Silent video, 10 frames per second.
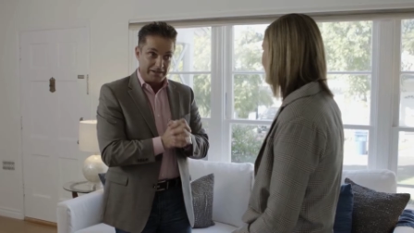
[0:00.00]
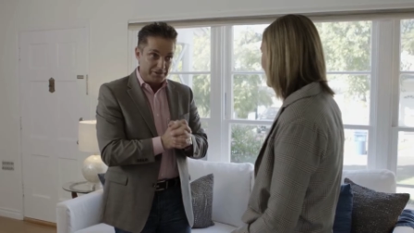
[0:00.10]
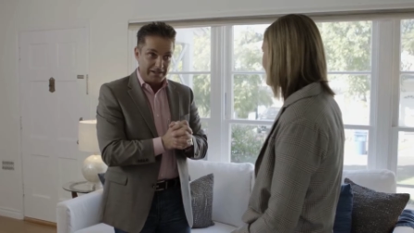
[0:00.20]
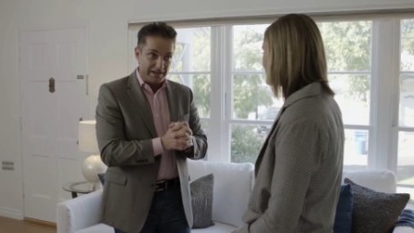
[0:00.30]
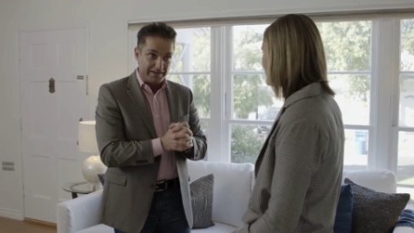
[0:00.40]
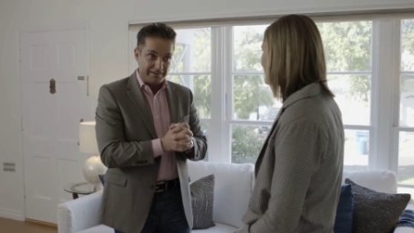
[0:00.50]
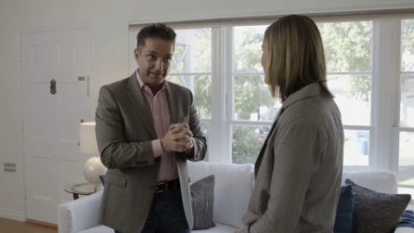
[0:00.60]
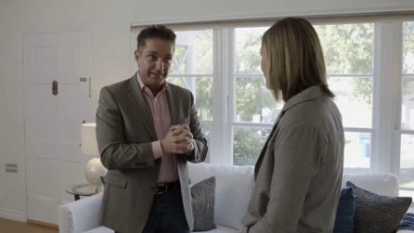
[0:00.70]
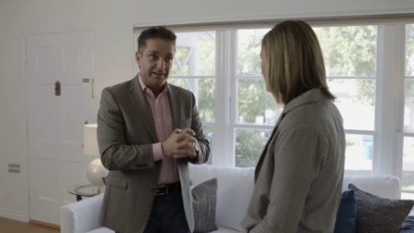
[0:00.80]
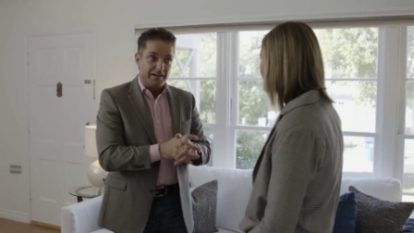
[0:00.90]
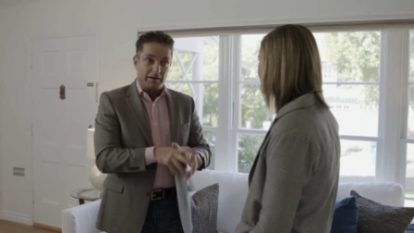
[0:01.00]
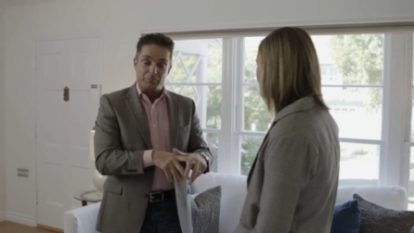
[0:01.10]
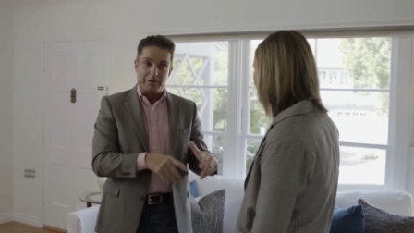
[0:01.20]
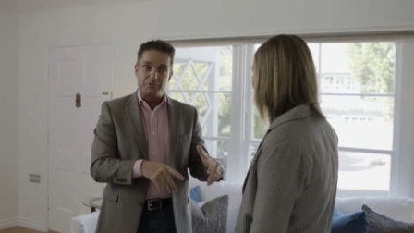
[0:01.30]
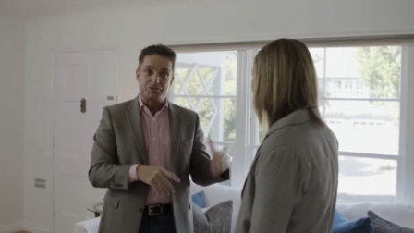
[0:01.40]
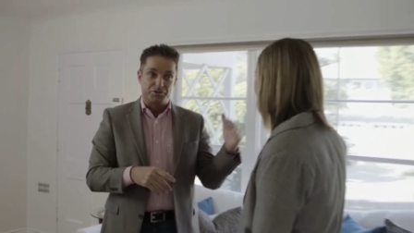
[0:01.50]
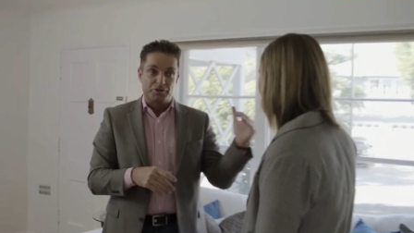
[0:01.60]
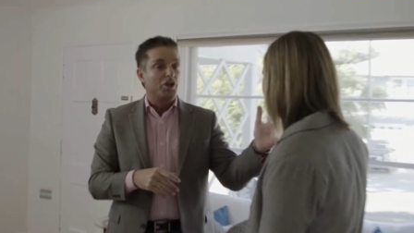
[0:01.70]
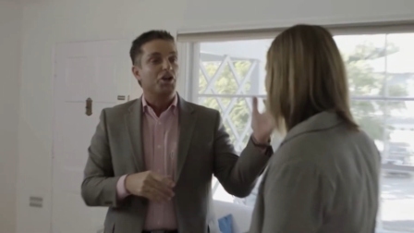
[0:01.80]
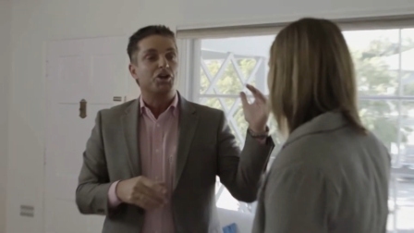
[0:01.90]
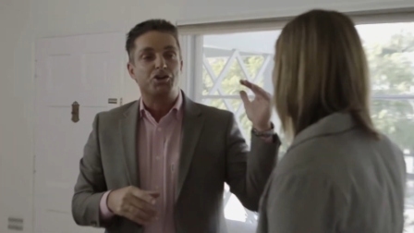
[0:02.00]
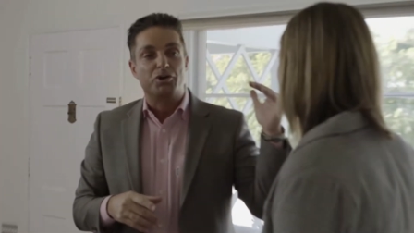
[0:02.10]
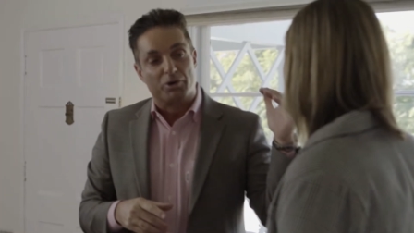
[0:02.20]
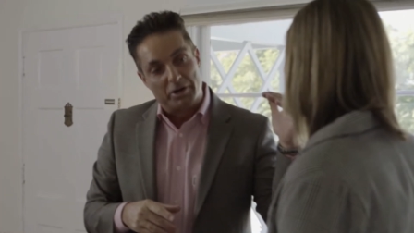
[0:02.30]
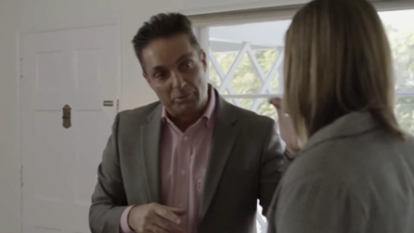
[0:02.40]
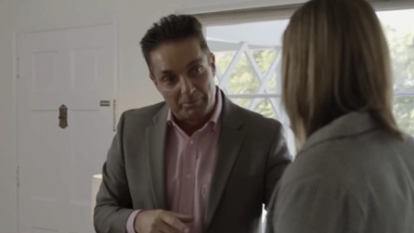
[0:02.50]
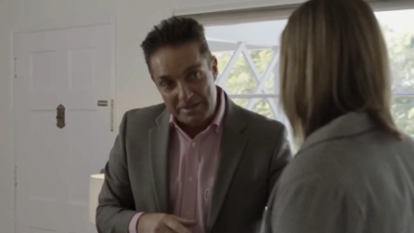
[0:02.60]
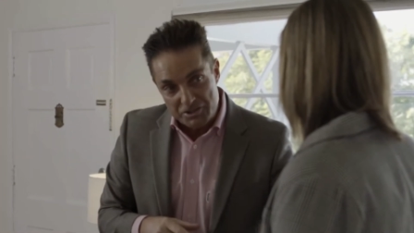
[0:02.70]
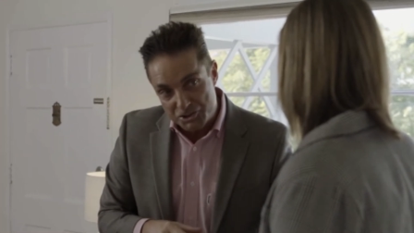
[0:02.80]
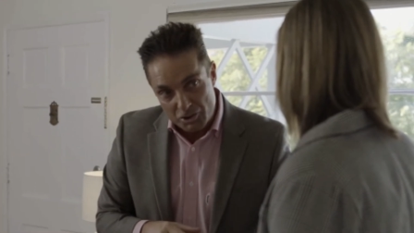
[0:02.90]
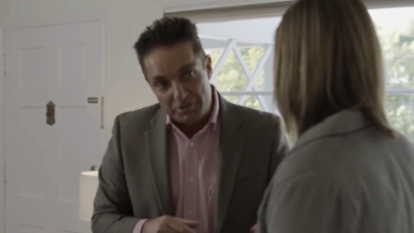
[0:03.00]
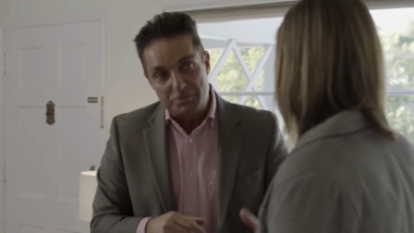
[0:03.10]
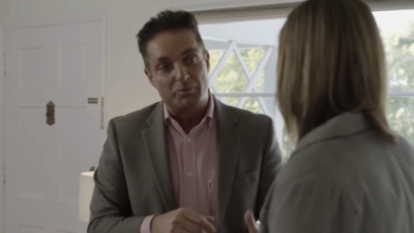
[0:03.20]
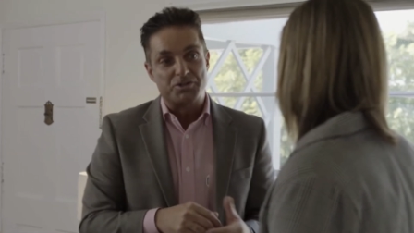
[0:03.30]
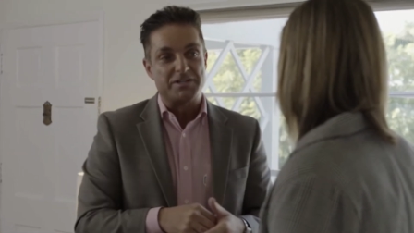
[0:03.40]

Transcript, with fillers: can yes. do that. I promise you that it will be so much more